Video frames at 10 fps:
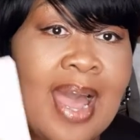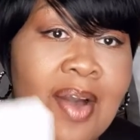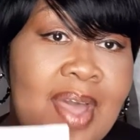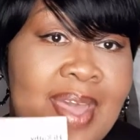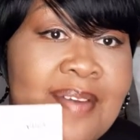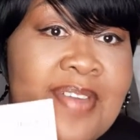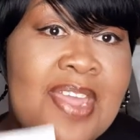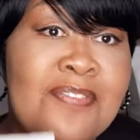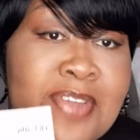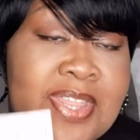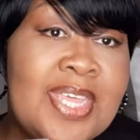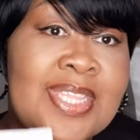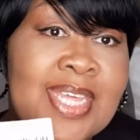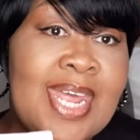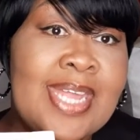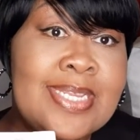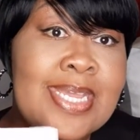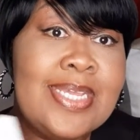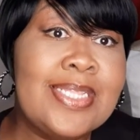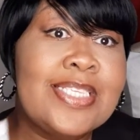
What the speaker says: have everything that I need